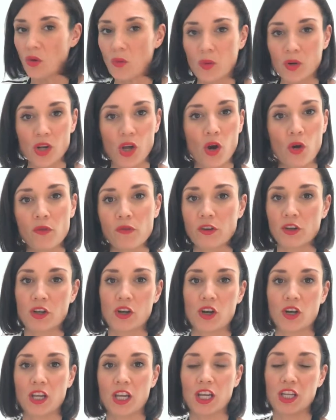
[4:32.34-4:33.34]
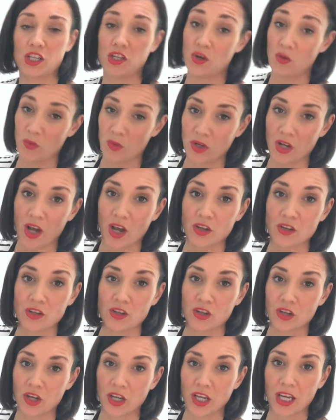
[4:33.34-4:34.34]
want to overcook it. You don't want to
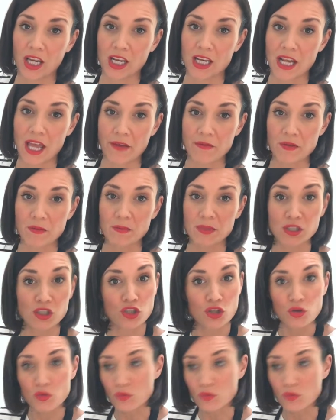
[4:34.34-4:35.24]
undercook it and have it be too